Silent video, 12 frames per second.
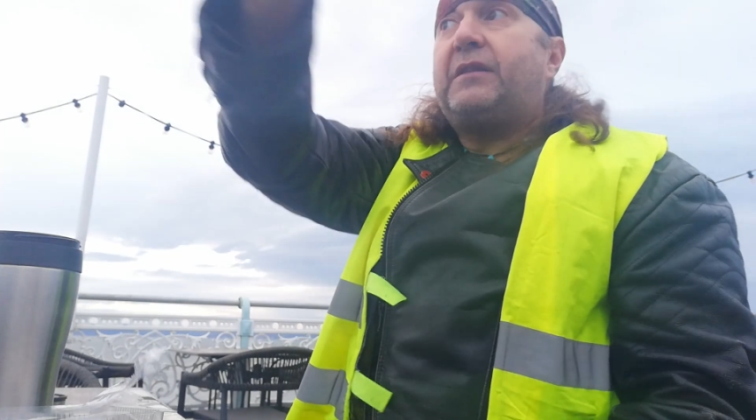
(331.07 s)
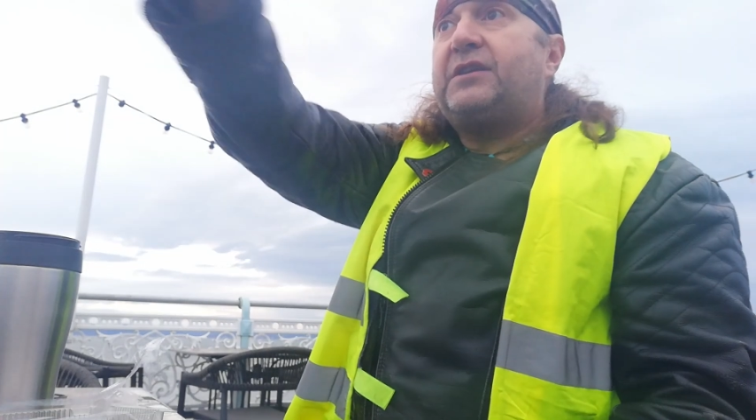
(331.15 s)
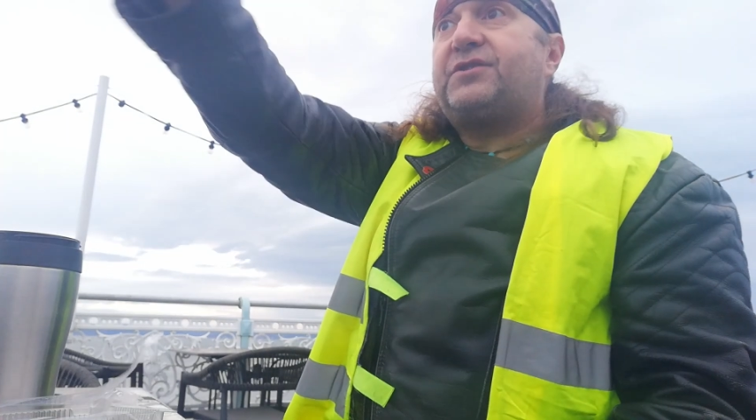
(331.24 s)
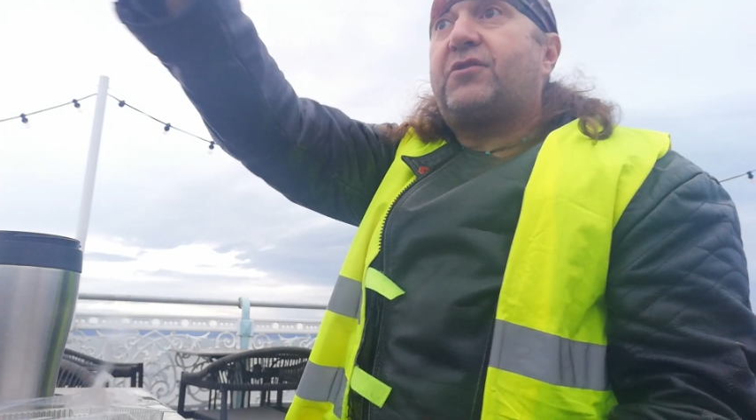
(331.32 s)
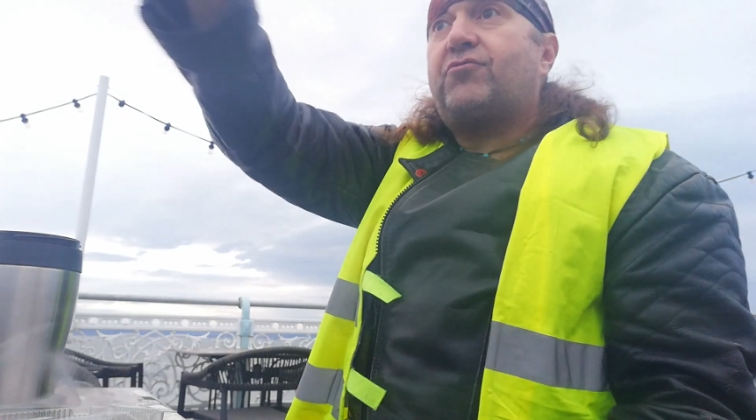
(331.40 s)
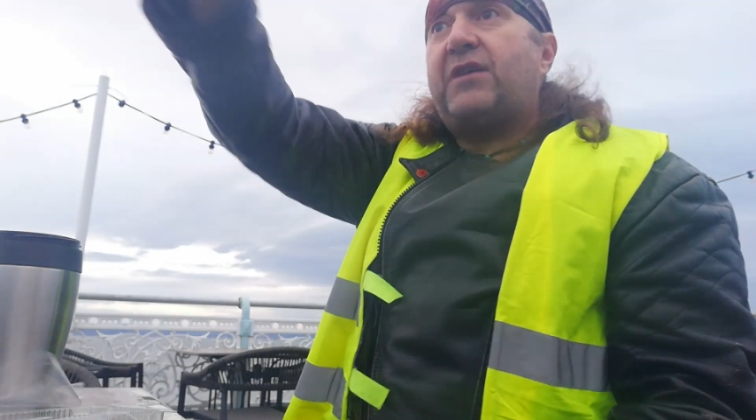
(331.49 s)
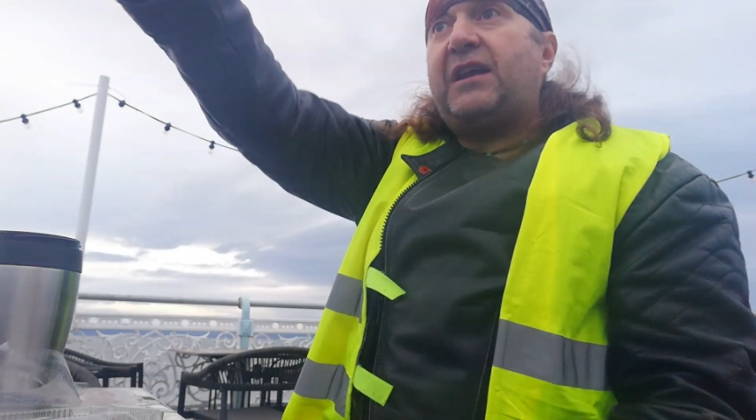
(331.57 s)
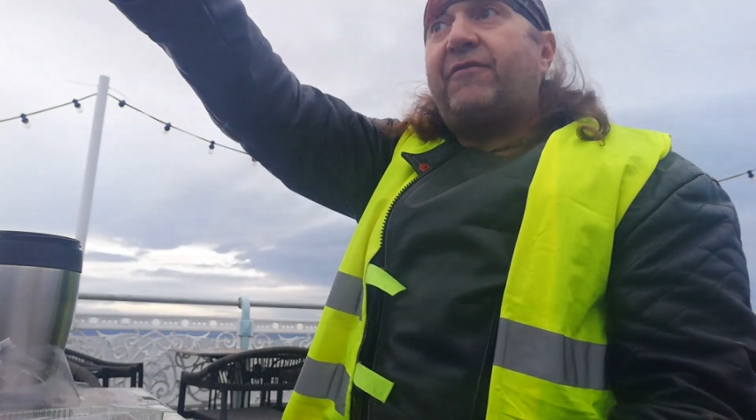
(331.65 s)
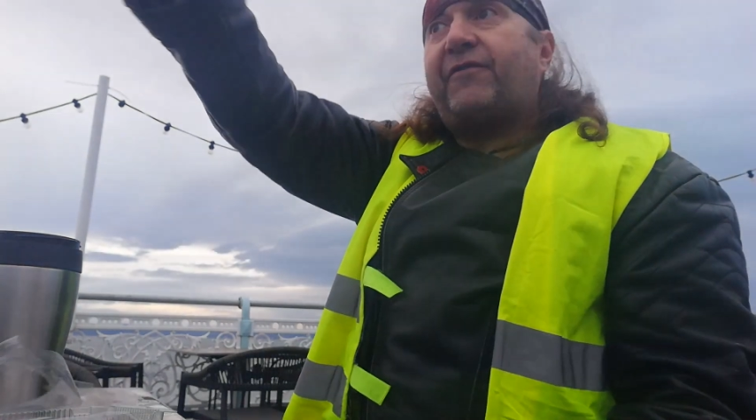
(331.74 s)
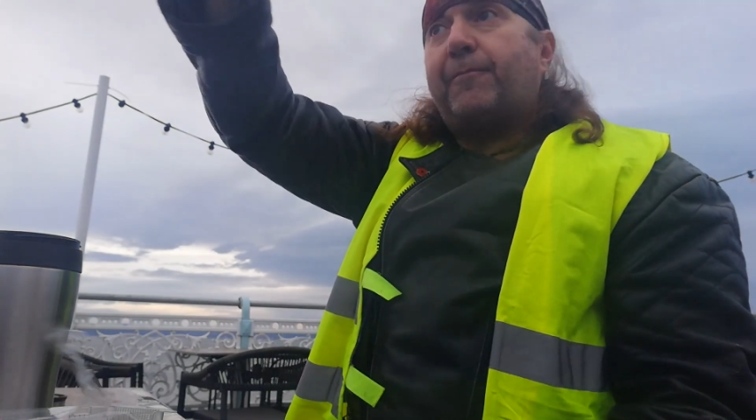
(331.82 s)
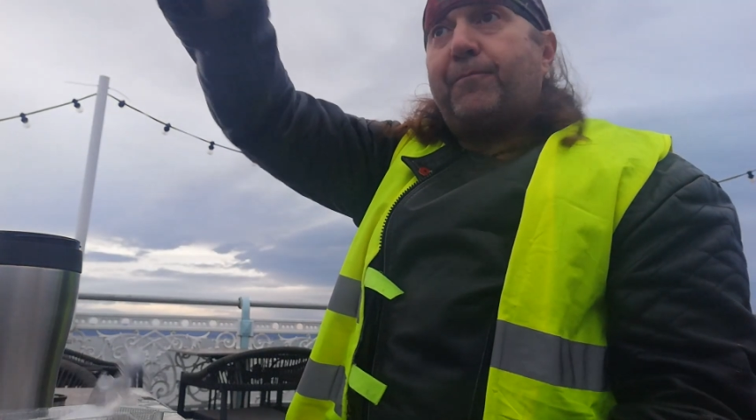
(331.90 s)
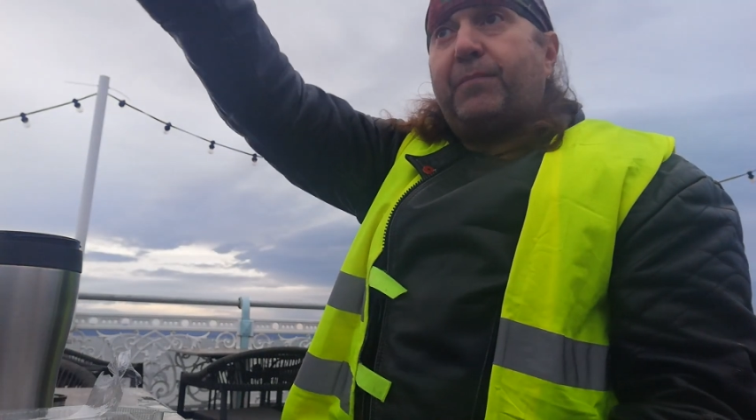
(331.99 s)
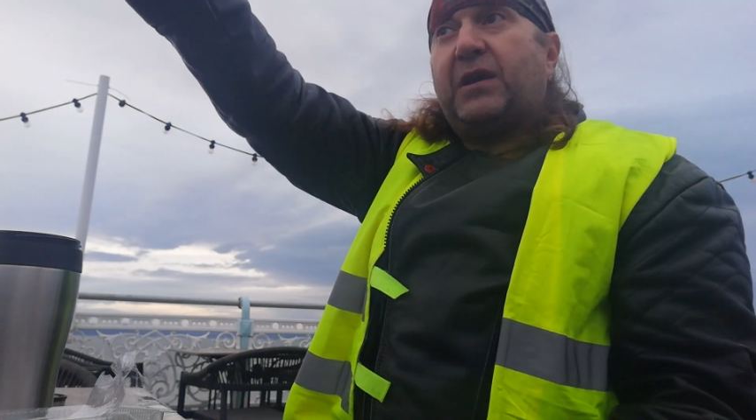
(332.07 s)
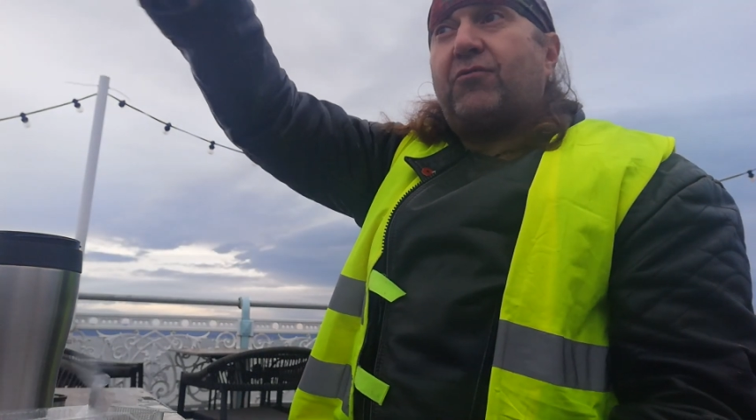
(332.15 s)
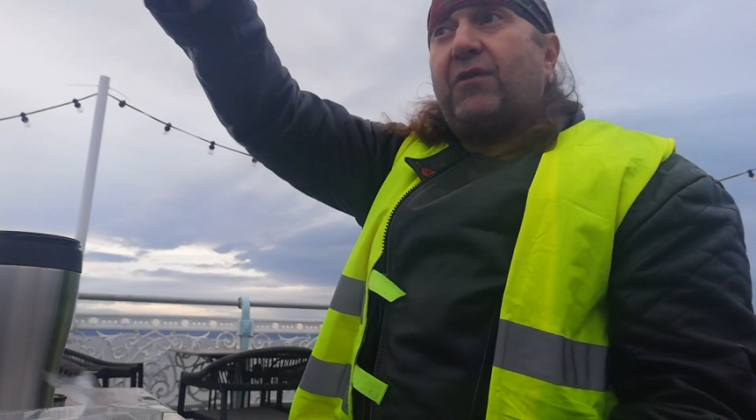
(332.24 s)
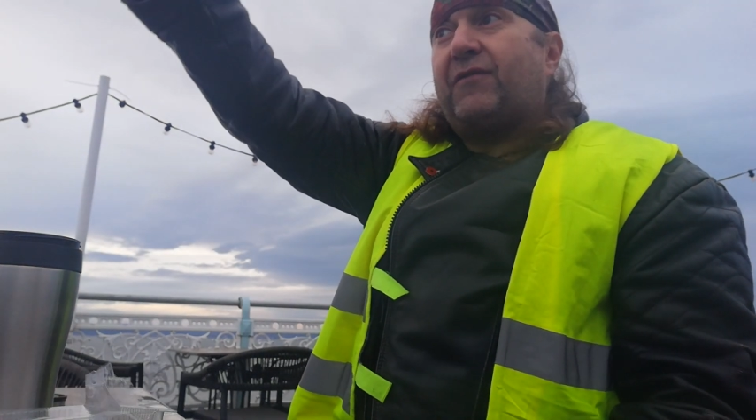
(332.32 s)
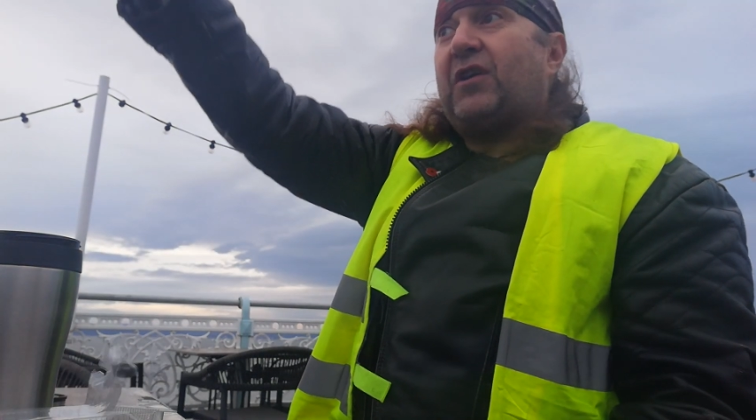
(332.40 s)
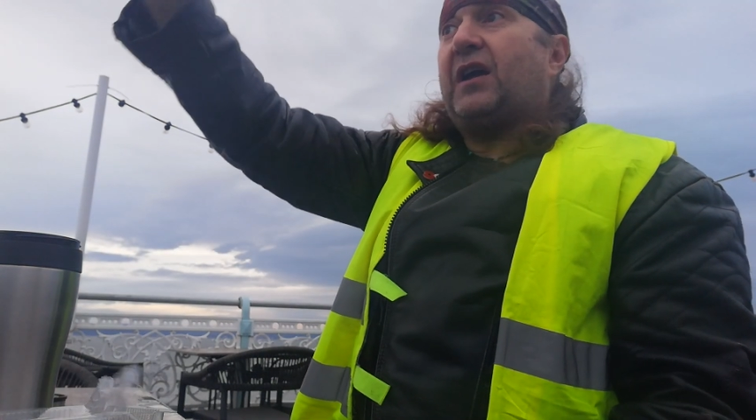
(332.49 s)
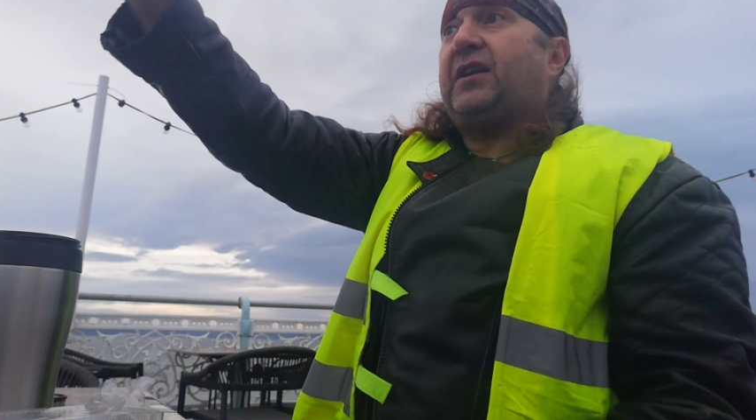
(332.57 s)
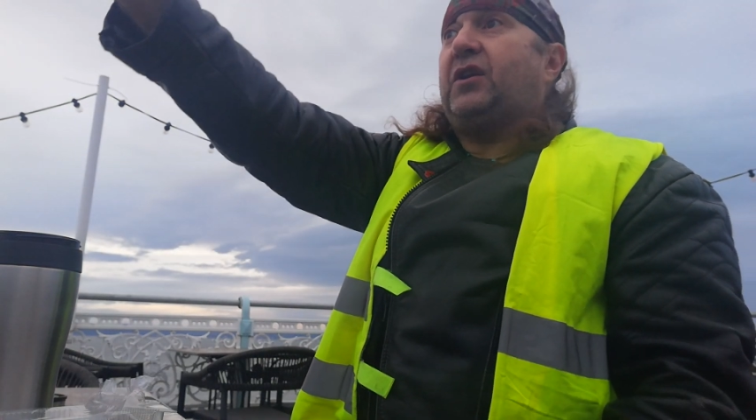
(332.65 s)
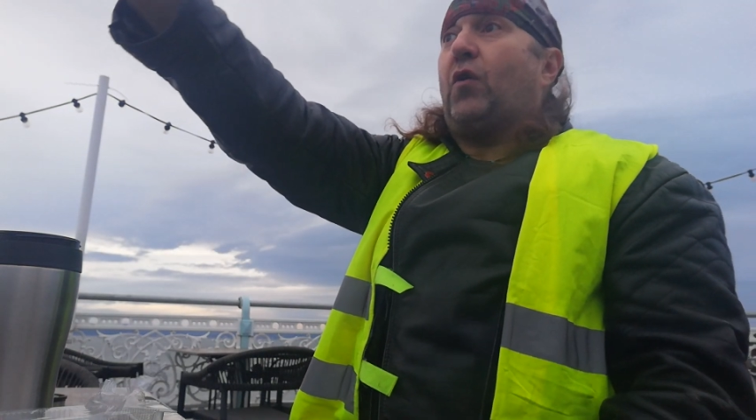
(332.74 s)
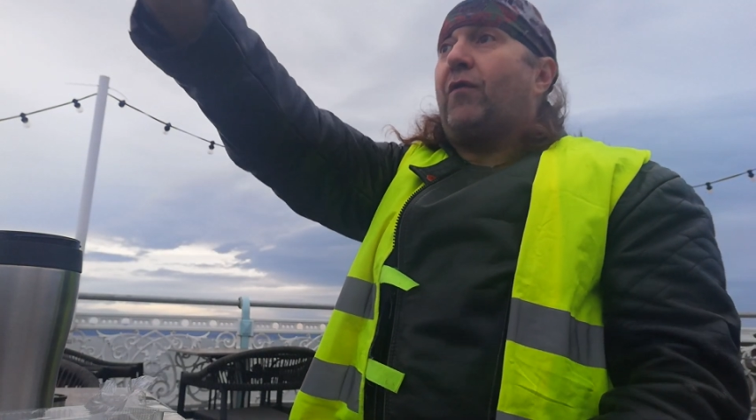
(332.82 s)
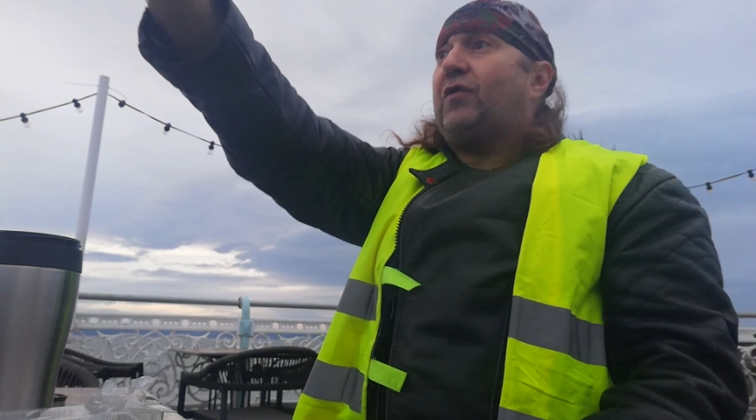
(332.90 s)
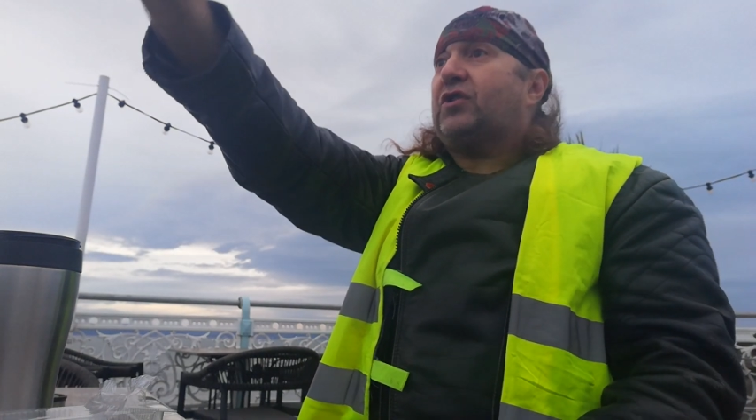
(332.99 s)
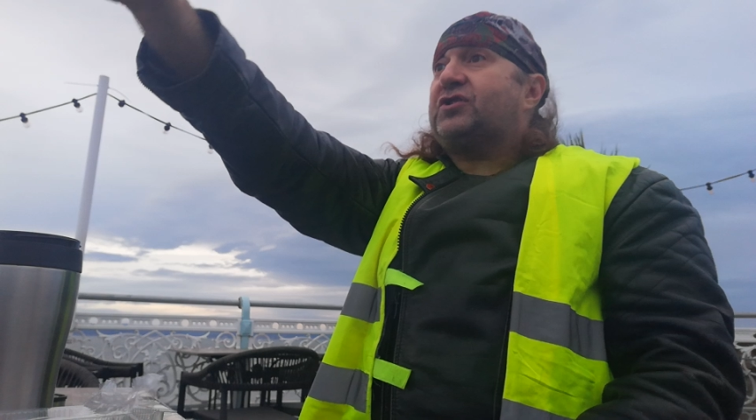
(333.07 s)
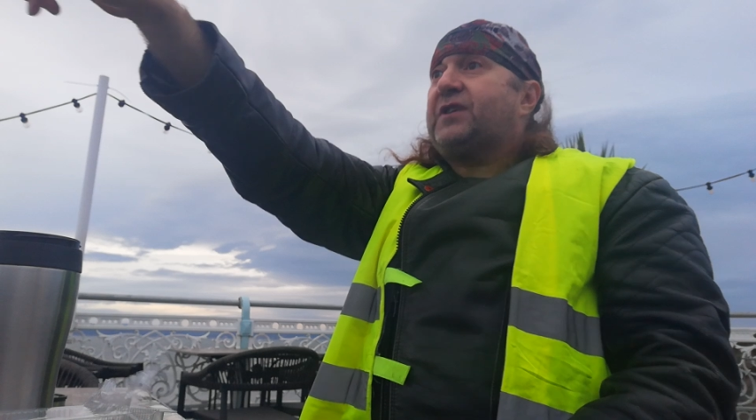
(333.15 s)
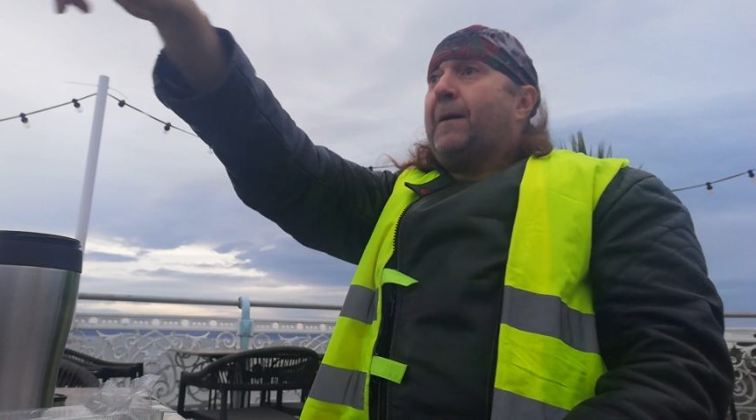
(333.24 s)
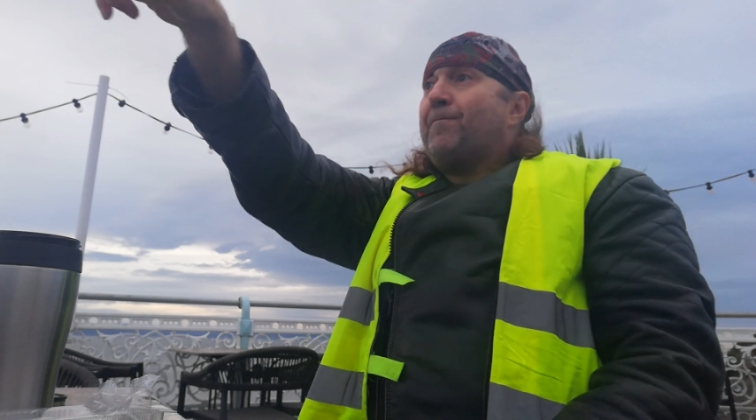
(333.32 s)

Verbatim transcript: There's a grave, big graveyard and overlooks,